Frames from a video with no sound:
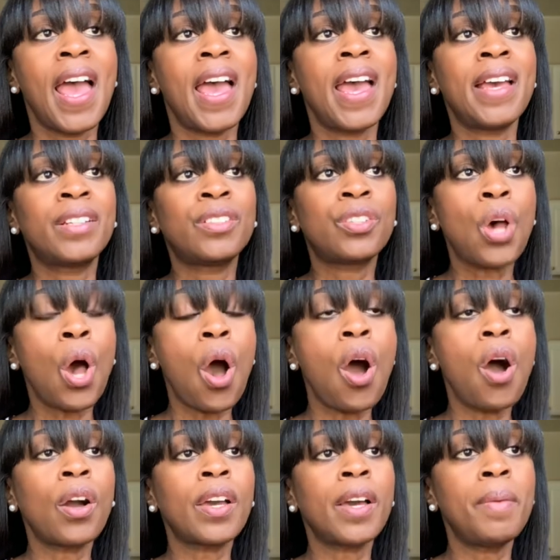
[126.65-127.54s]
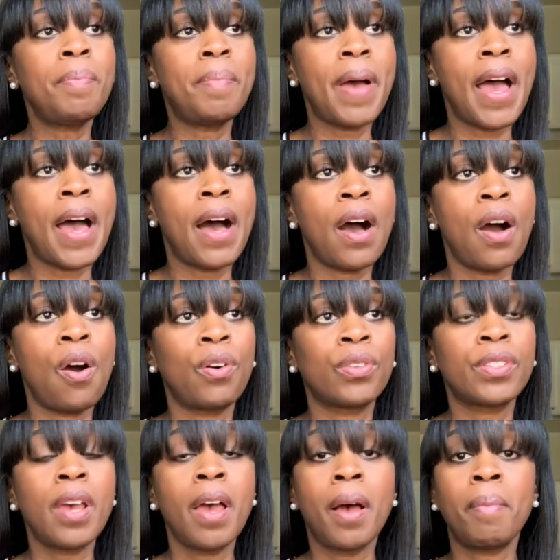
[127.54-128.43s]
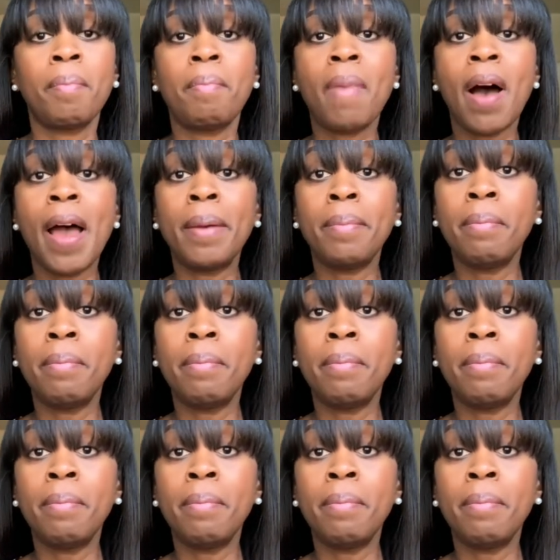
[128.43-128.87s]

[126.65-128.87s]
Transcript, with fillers: and talk about my